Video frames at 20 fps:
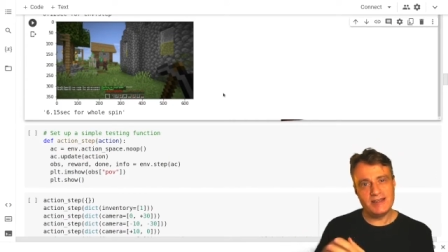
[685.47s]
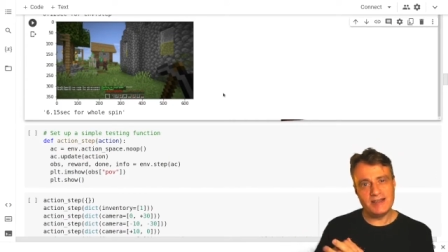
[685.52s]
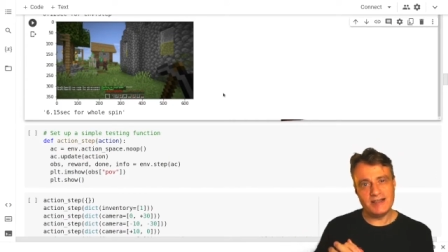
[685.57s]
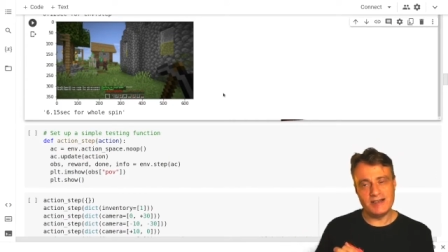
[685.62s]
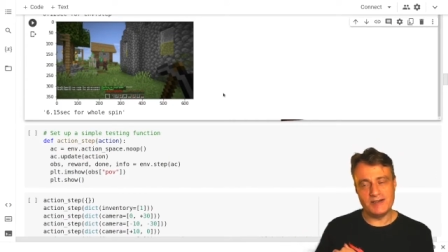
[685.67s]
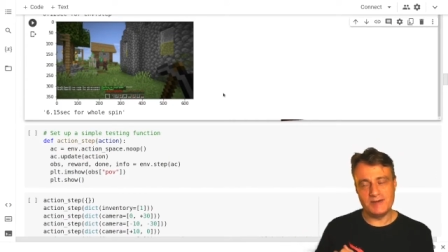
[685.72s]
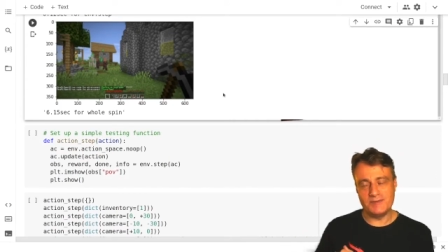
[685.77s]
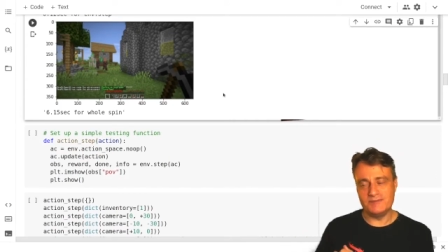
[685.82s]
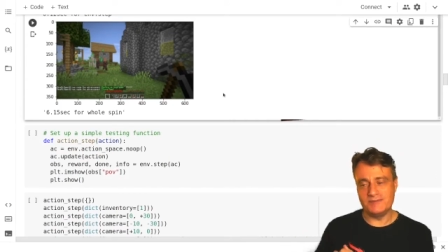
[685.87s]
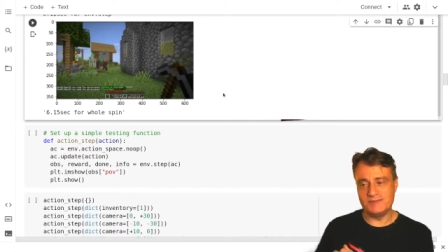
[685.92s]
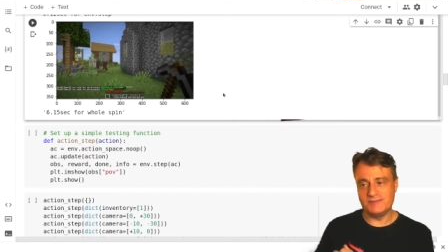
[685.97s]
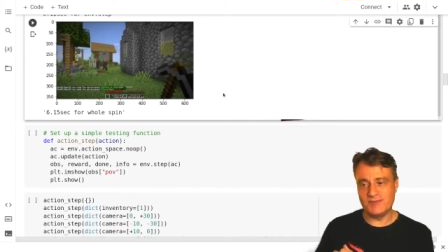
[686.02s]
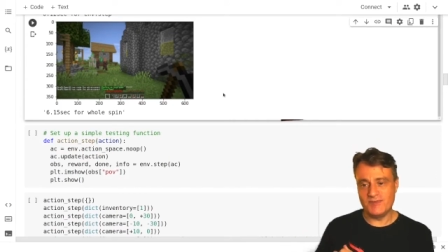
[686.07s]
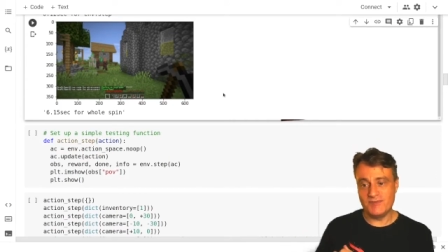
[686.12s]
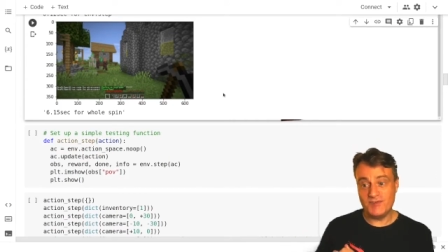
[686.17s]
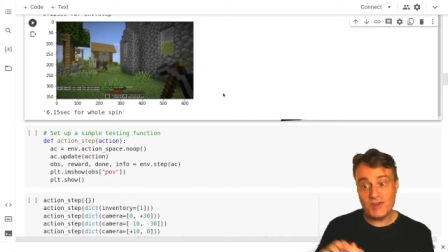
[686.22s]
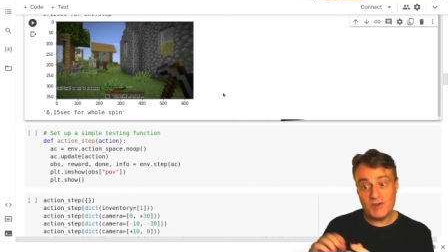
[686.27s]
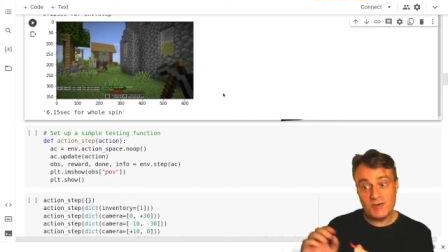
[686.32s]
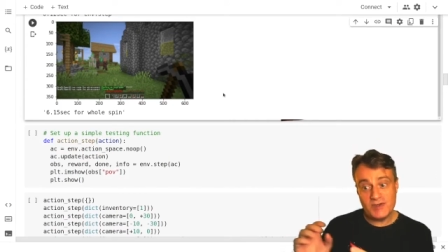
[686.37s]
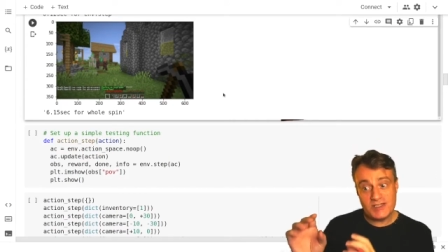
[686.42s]
um,
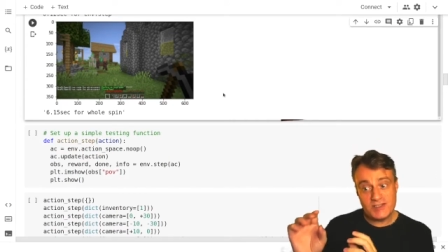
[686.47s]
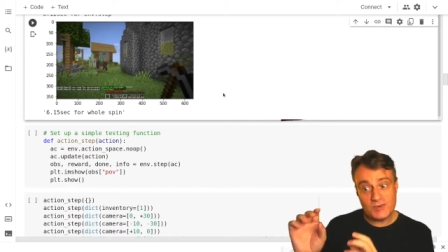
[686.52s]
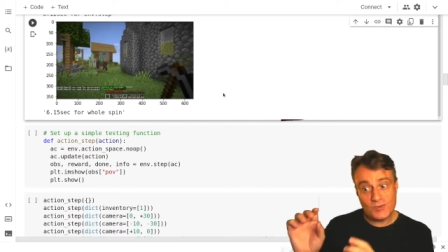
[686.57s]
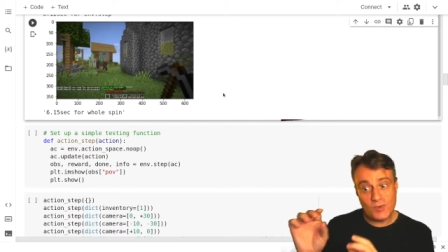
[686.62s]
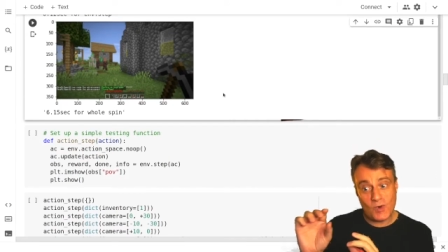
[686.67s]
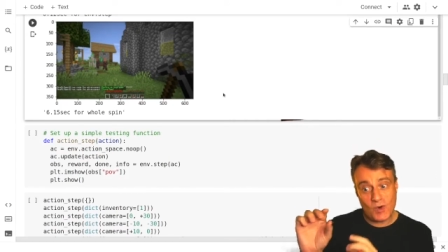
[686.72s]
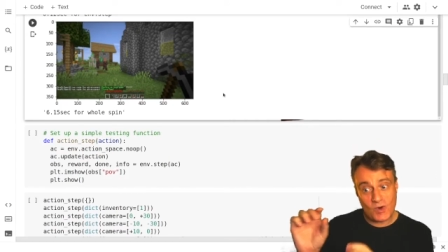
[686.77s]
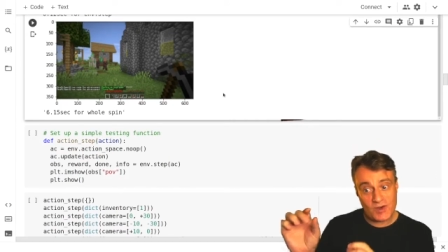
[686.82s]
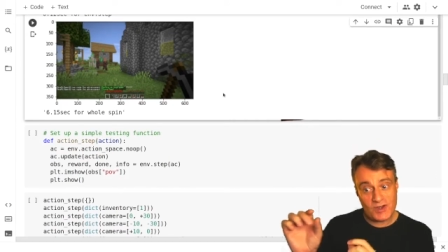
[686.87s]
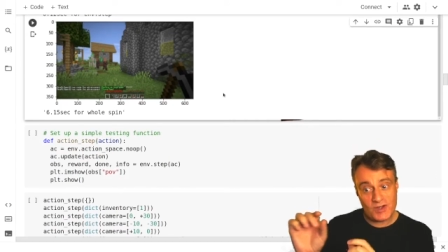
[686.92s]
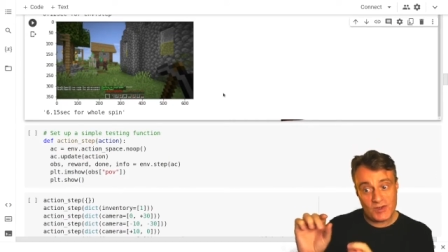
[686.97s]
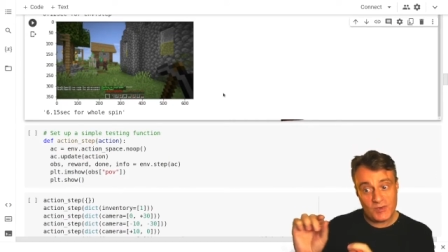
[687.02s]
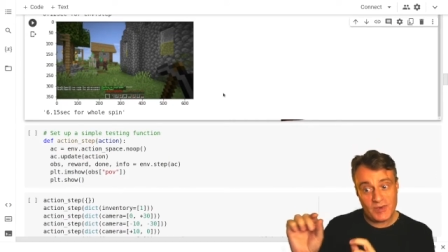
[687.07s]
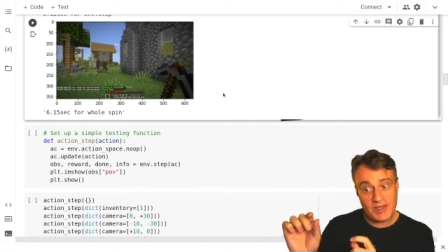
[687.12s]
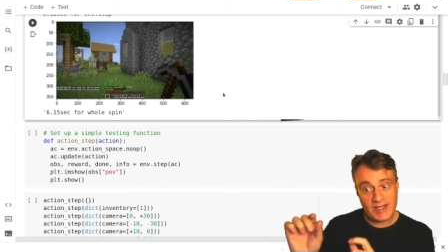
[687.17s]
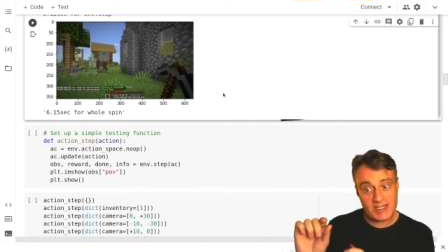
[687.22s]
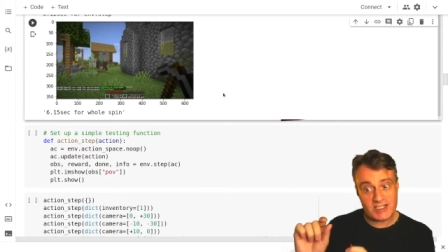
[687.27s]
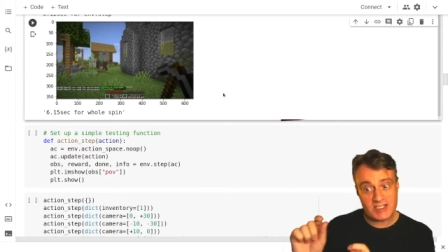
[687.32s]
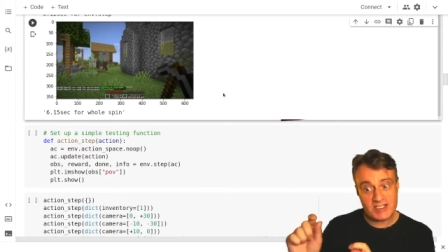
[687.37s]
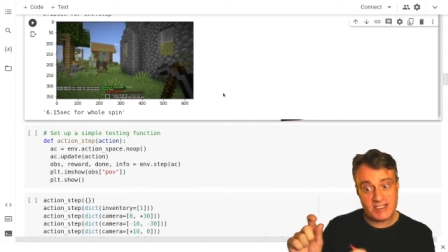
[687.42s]
view into what can we
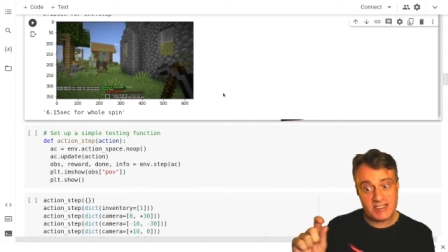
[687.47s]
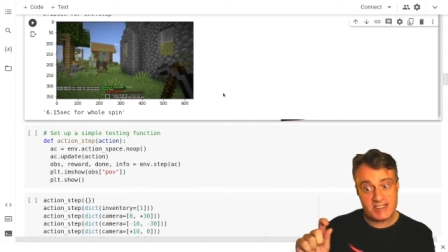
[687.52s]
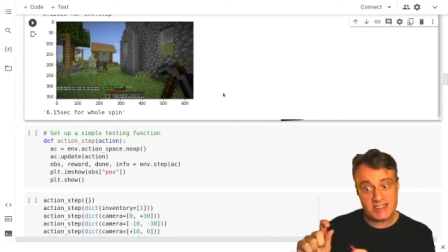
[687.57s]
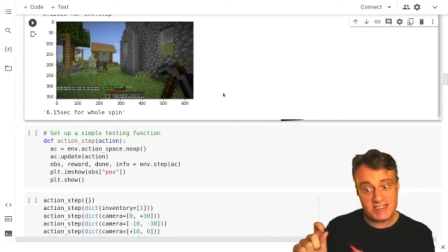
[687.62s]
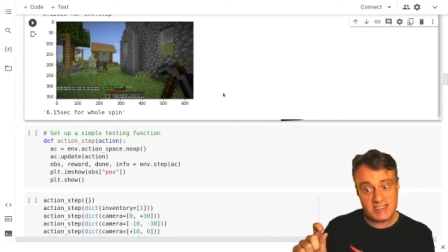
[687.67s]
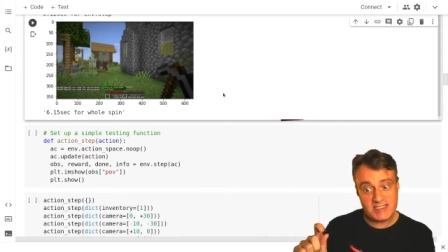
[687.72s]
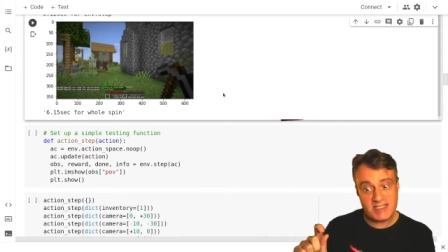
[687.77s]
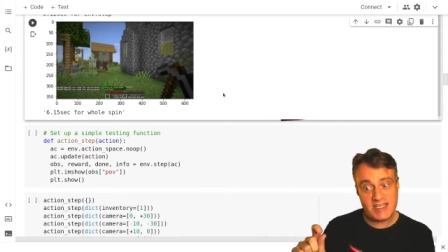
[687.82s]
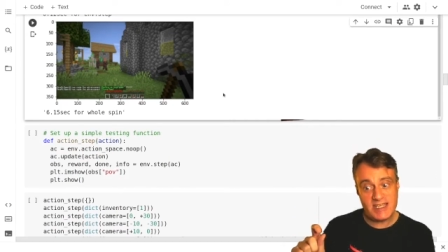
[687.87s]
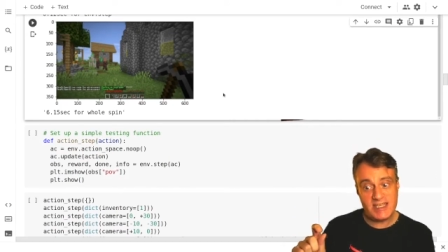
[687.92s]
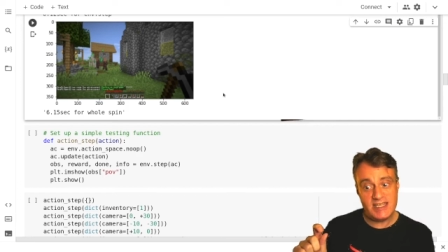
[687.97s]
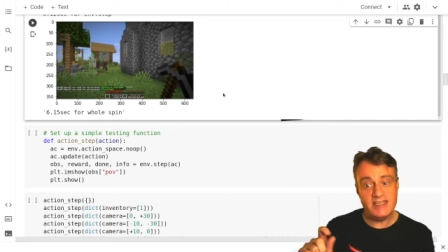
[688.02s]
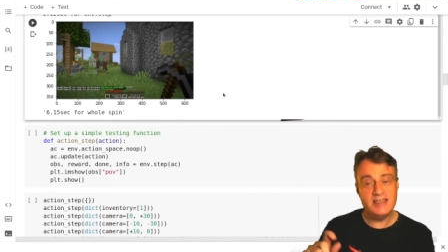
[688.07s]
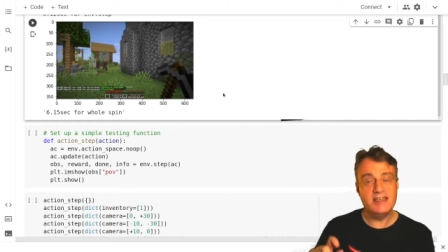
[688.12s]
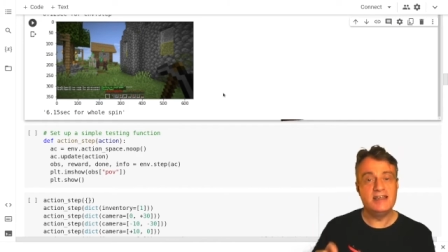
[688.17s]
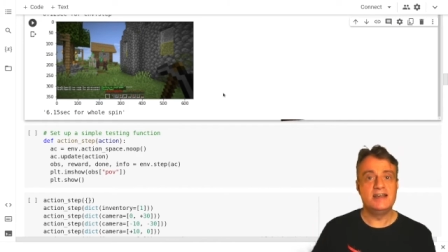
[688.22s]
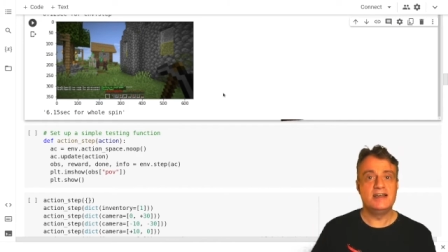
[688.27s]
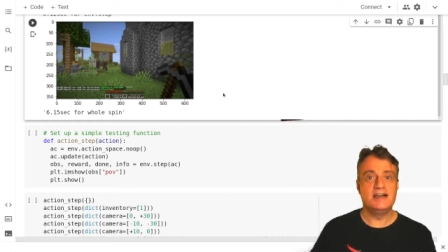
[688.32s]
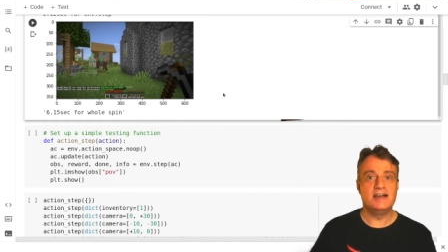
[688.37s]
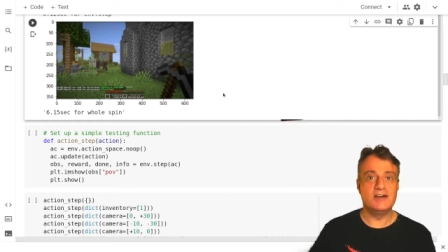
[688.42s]
actually see
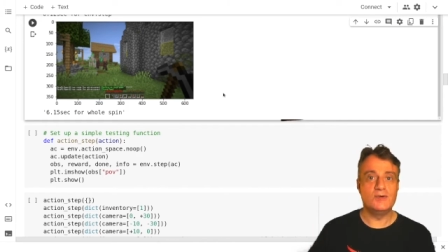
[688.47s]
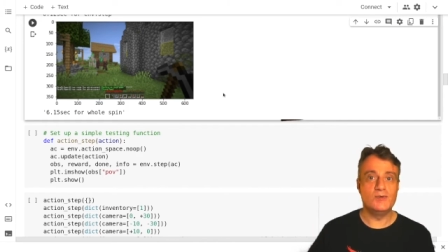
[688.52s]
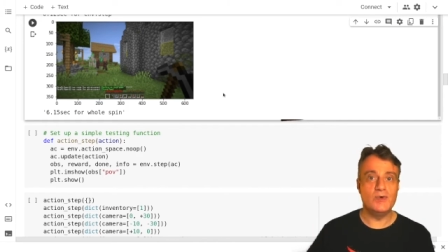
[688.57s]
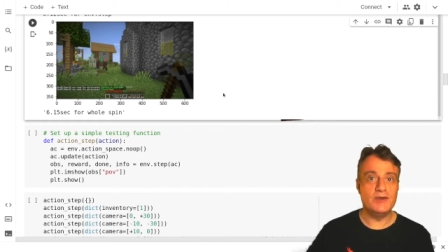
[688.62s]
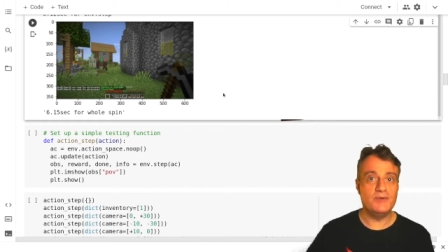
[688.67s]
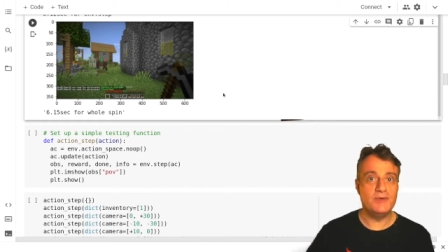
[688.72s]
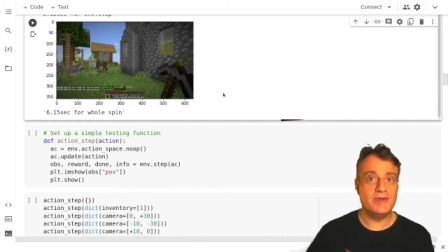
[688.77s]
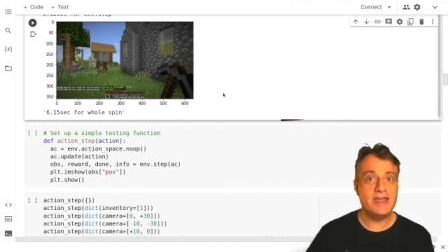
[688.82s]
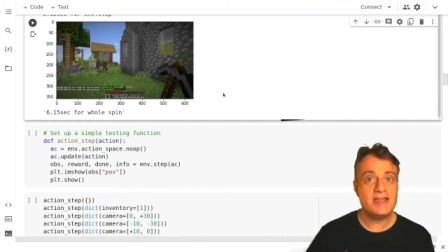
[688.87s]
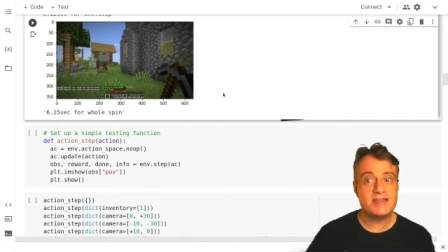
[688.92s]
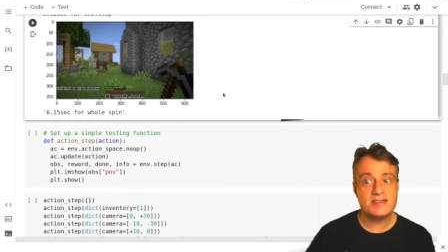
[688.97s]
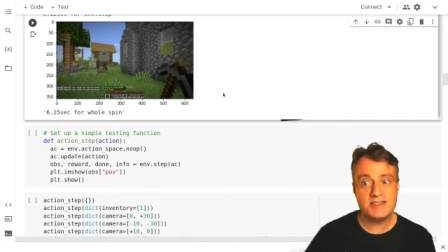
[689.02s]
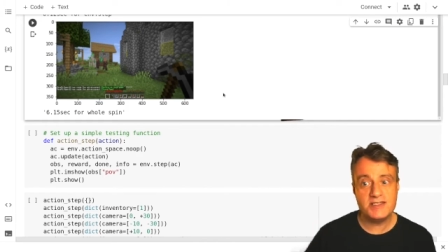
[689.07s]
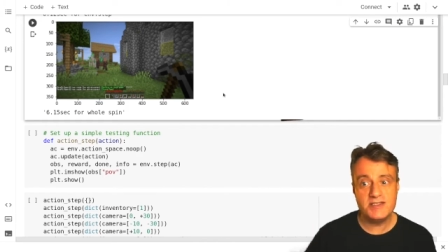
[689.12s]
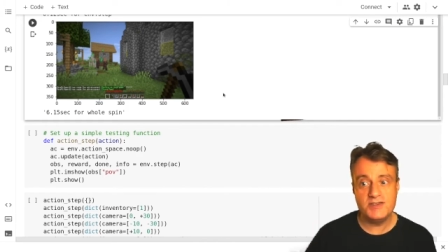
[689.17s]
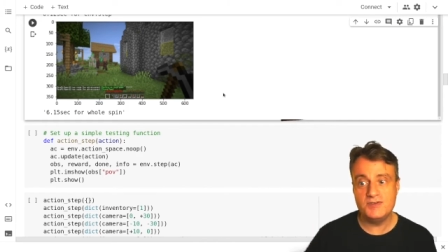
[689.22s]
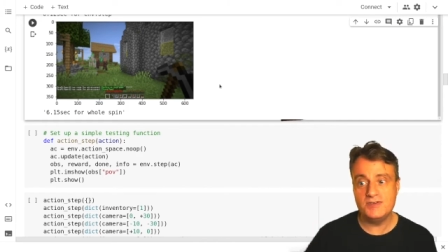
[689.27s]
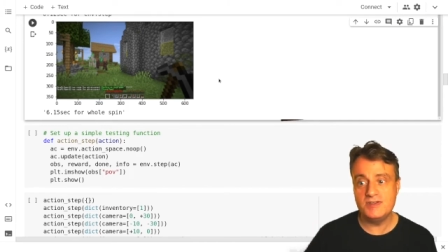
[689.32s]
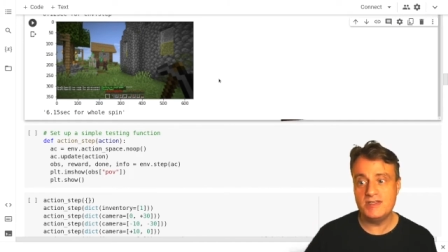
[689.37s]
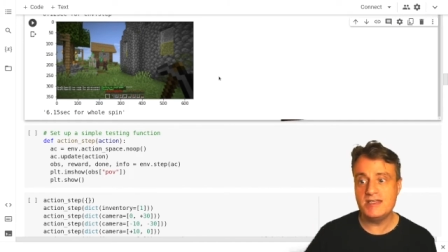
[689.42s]
uh, when we
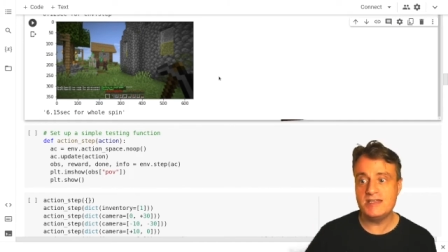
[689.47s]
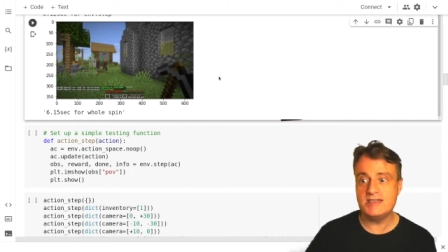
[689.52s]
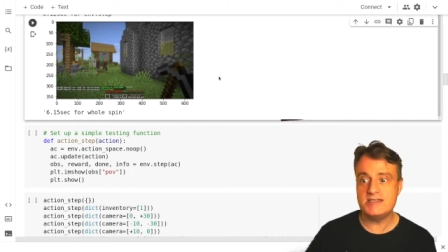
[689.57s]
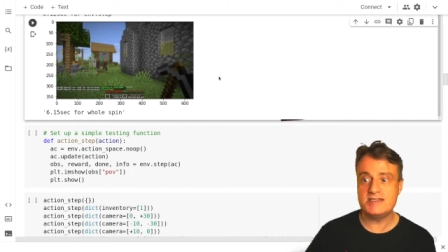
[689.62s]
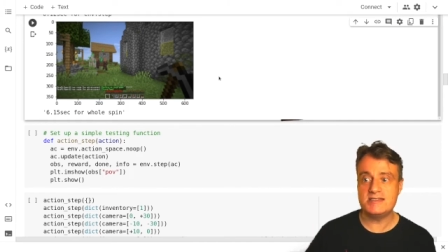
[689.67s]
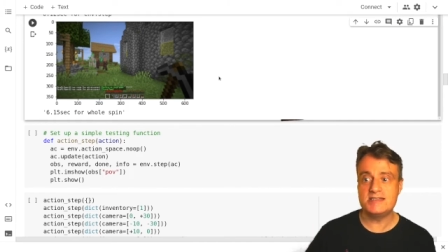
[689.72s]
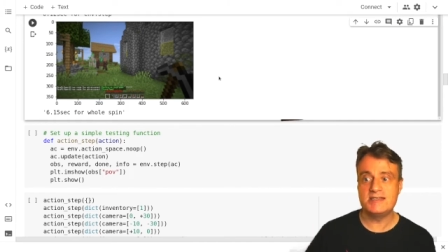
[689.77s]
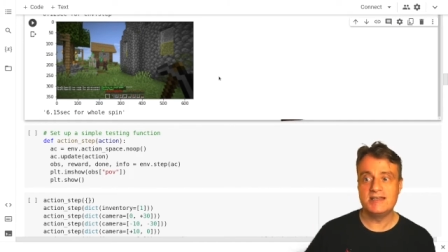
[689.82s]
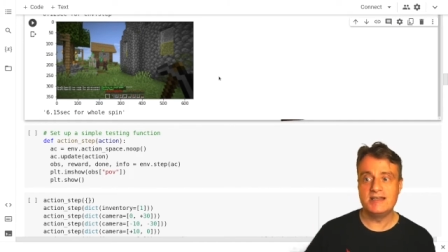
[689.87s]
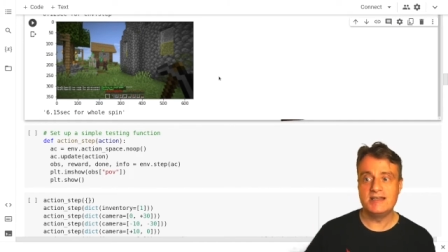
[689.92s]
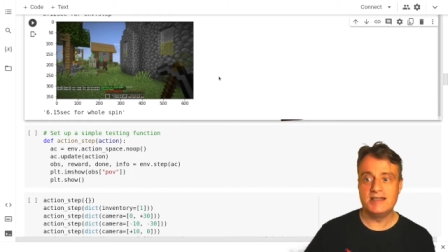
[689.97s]
execute this.